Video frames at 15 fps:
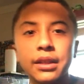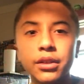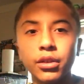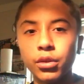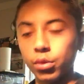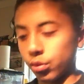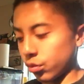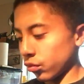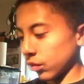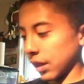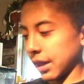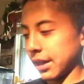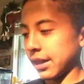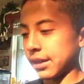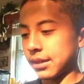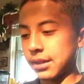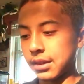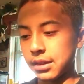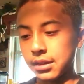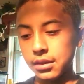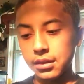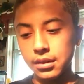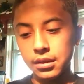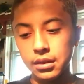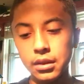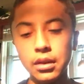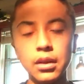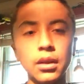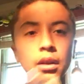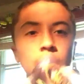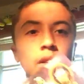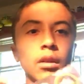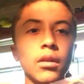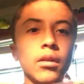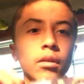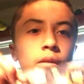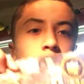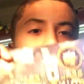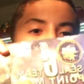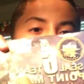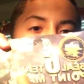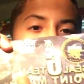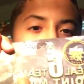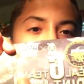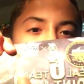they do right, right